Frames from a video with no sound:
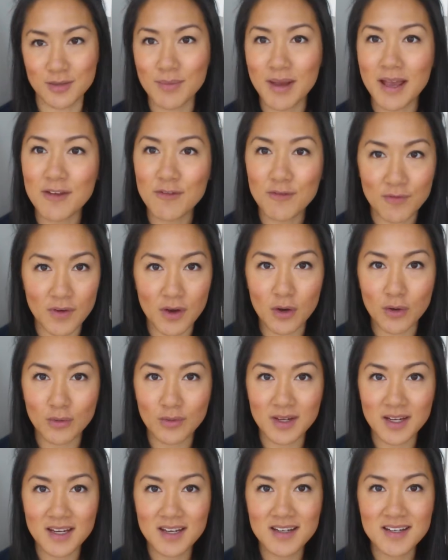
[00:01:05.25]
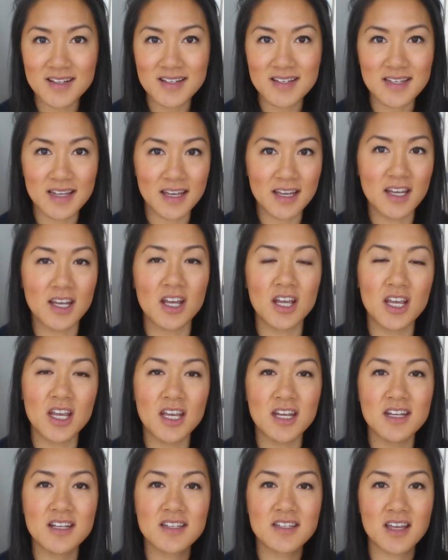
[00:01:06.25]
to my phone. It is like
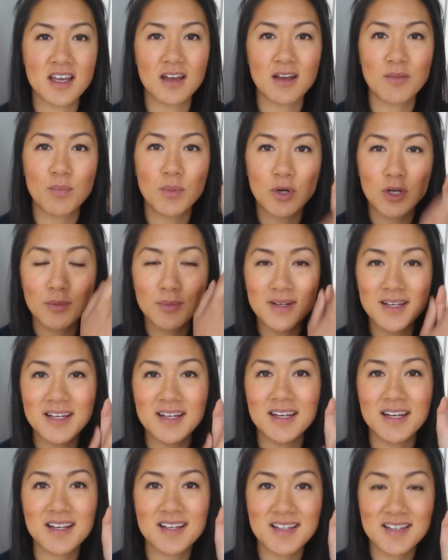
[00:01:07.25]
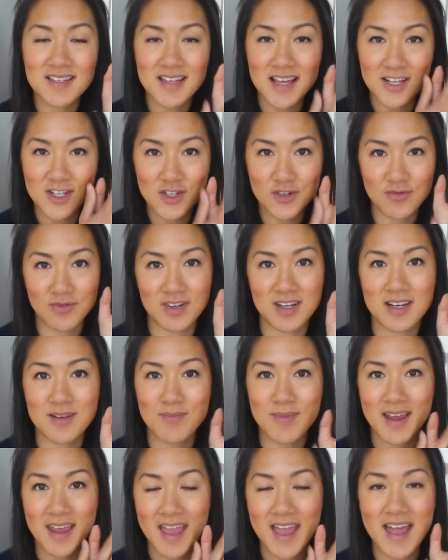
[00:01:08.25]
it is a permanent accessory
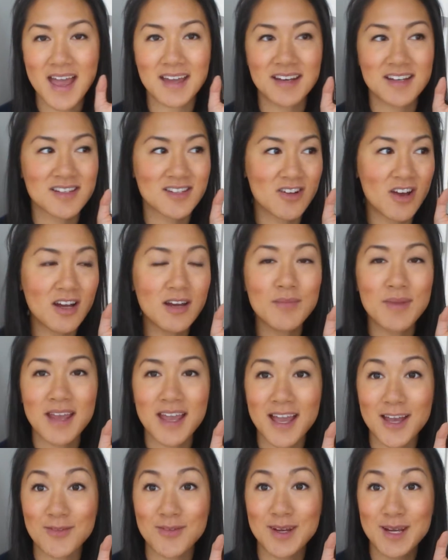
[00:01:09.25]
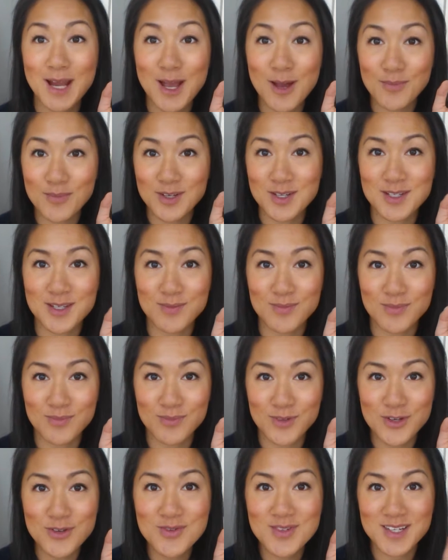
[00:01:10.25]
in my hand. It's not in my hand right now because
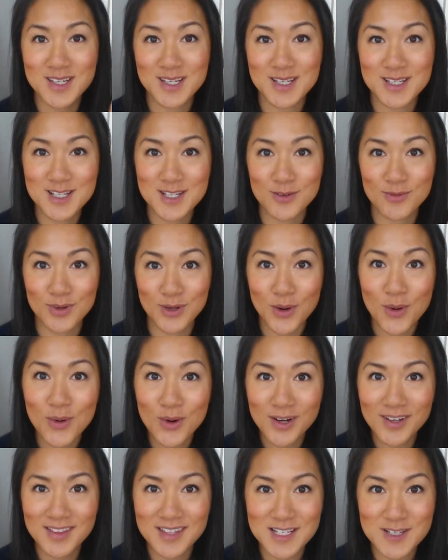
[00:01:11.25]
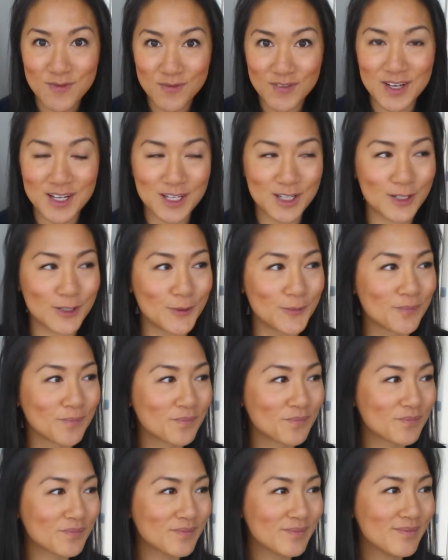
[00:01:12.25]
I'm using it to record this video.
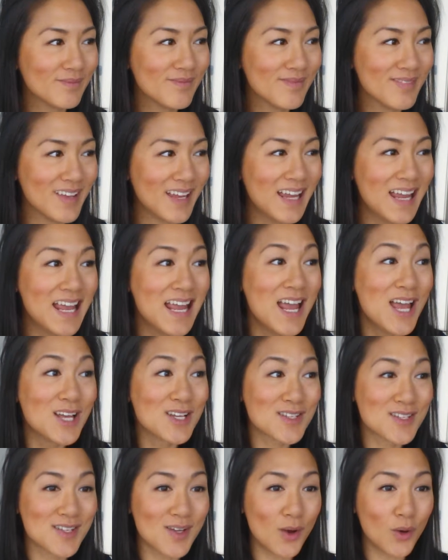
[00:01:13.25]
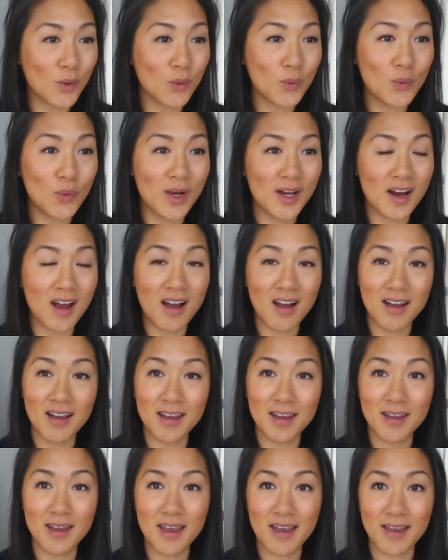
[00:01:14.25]
So what
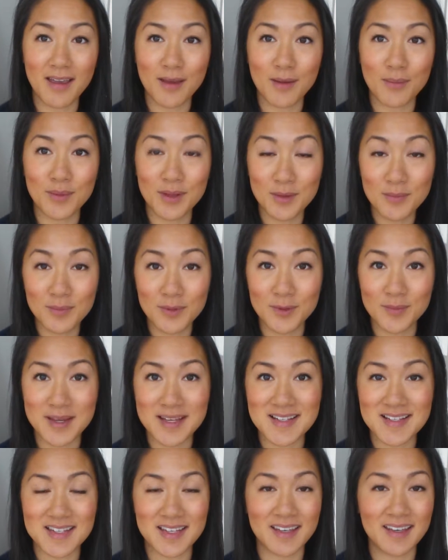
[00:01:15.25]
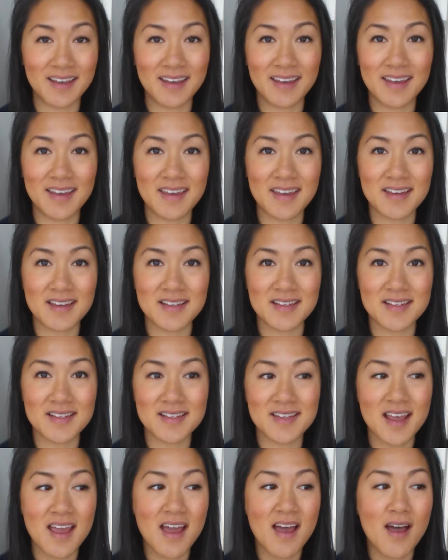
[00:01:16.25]
I am implementing
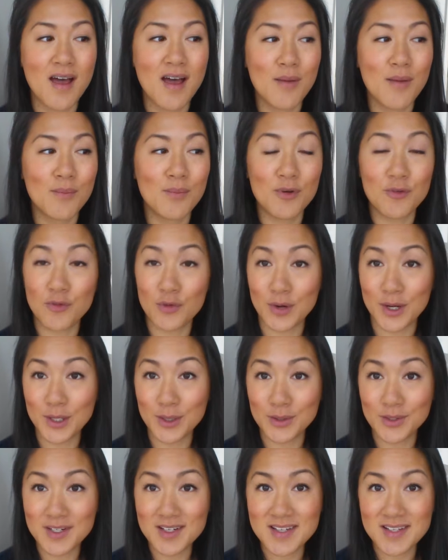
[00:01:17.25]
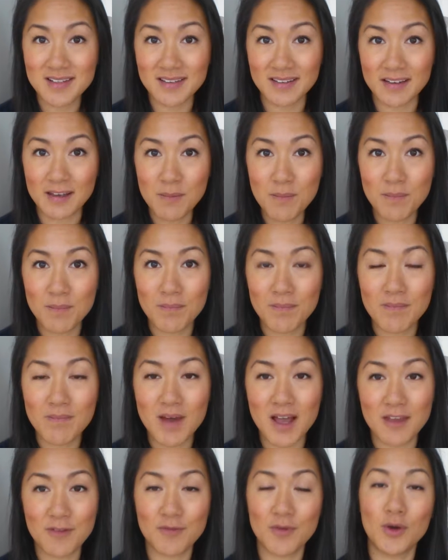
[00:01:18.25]
is before I go to sleep,
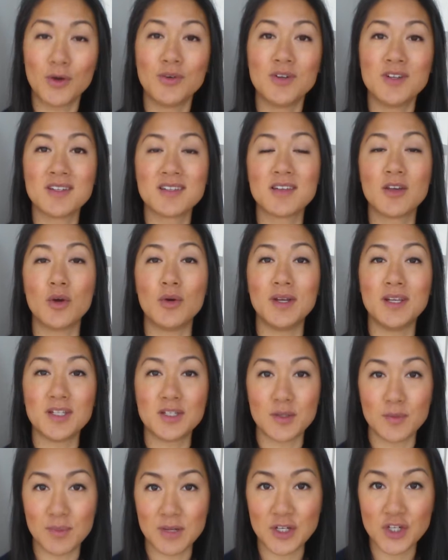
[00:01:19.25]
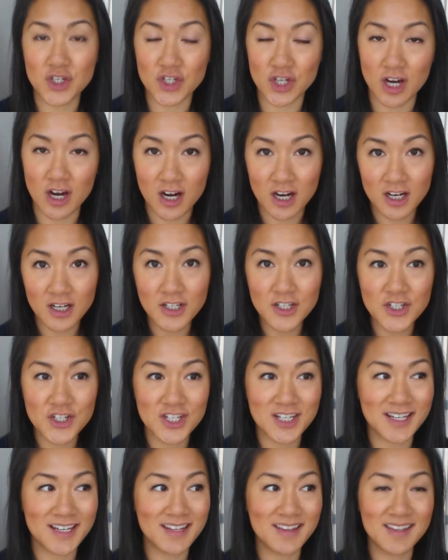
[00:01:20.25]
my phone is going to be
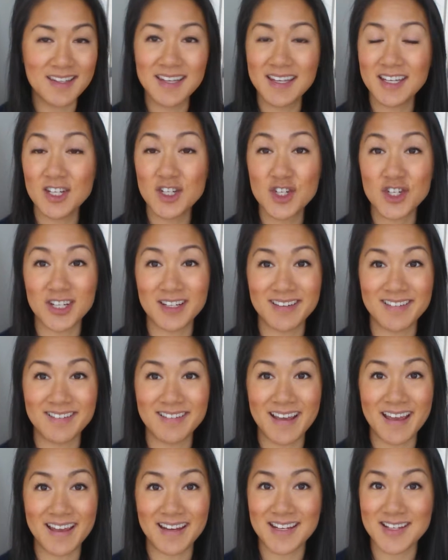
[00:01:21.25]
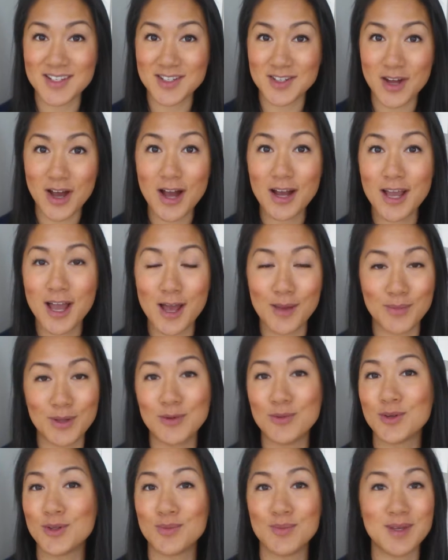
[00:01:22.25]
charged in the kitchen and it's not
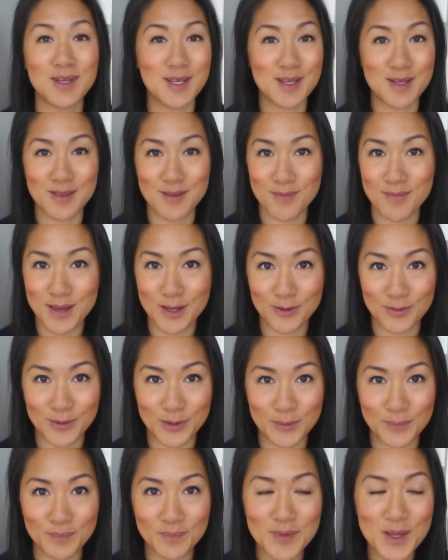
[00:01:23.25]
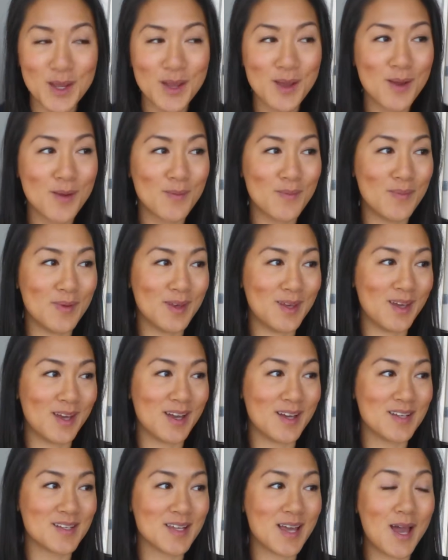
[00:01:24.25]
coming with me in the bedroom
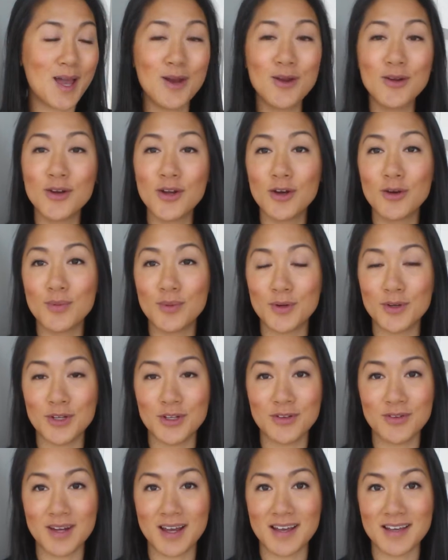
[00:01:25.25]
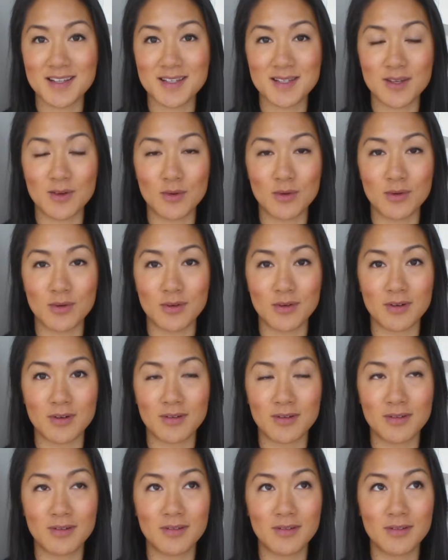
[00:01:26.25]
because I don't know about you guys
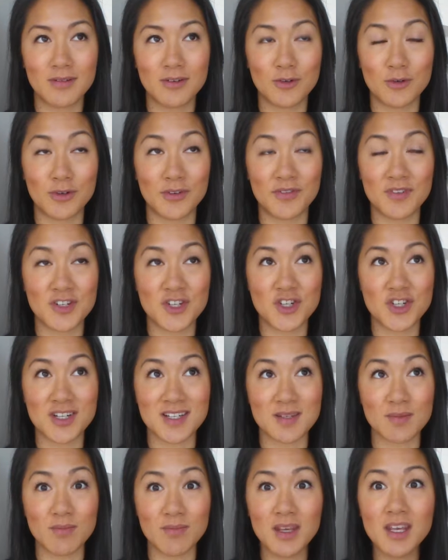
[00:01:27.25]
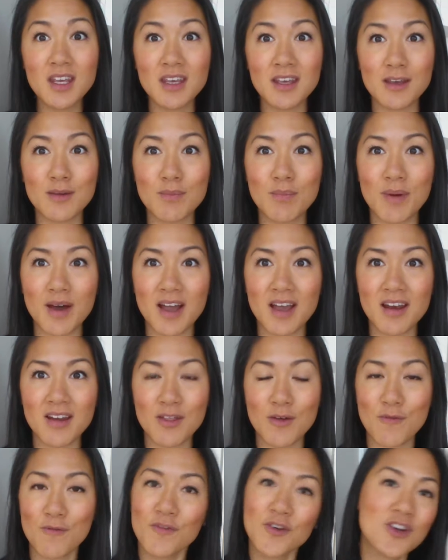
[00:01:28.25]
or or if it's just me,
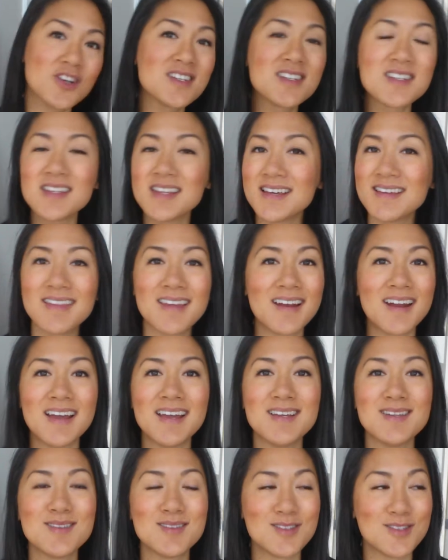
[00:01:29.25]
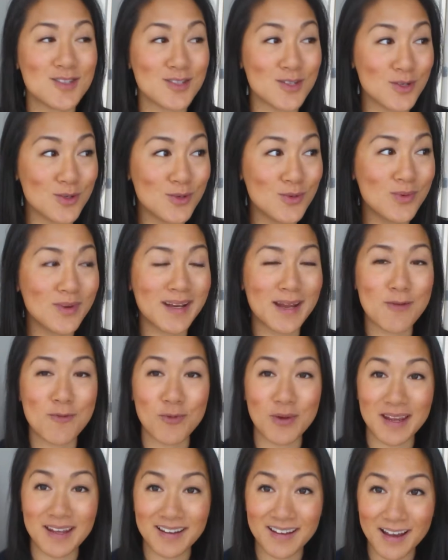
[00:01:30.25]
but the first thing that I do when I
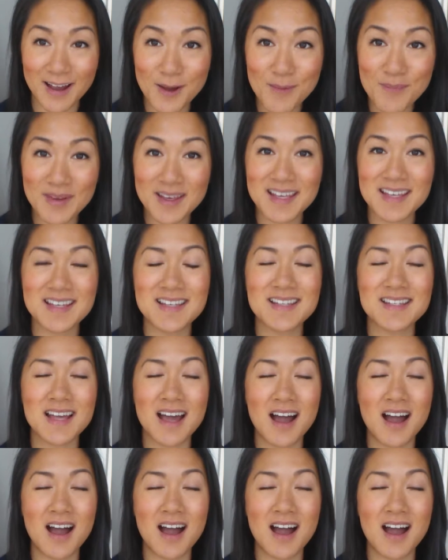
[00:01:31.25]
wake up is